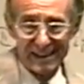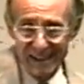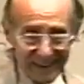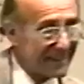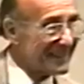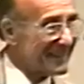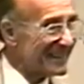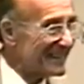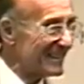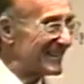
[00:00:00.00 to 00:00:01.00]

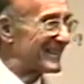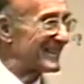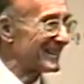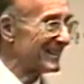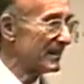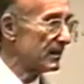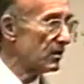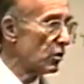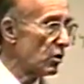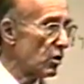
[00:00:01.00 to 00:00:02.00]
is?
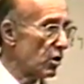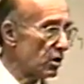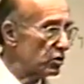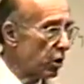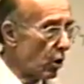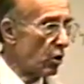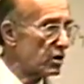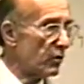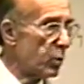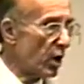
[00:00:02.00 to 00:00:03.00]
talk
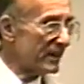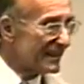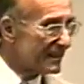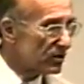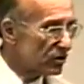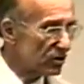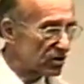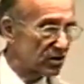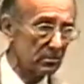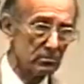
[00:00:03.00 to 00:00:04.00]
of what
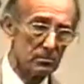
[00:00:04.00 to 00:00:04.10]
is,